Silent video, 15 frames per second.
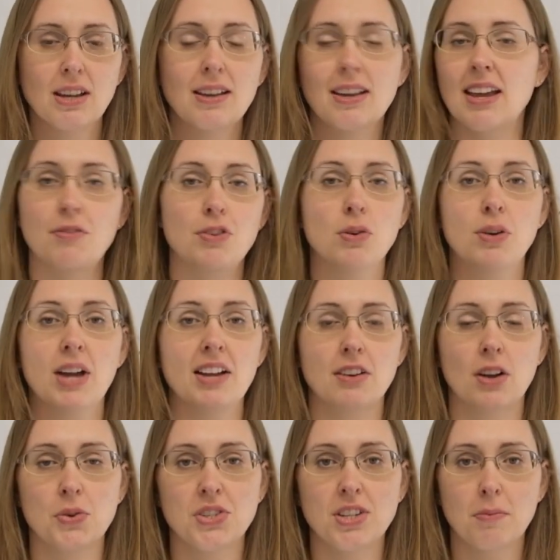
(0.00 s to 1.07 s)
If you get no
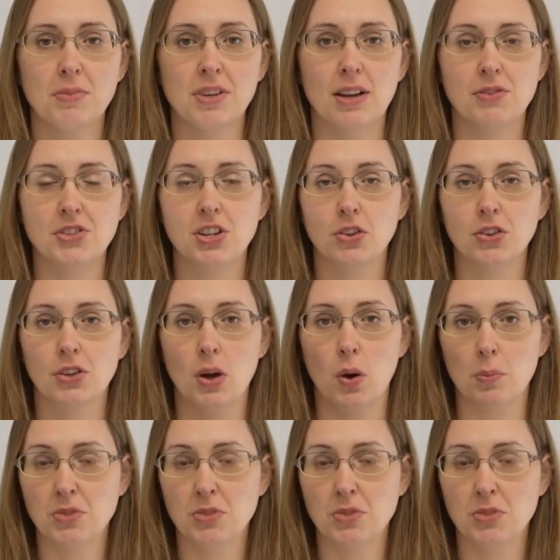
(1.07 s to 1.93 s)
symptoms, you'll go up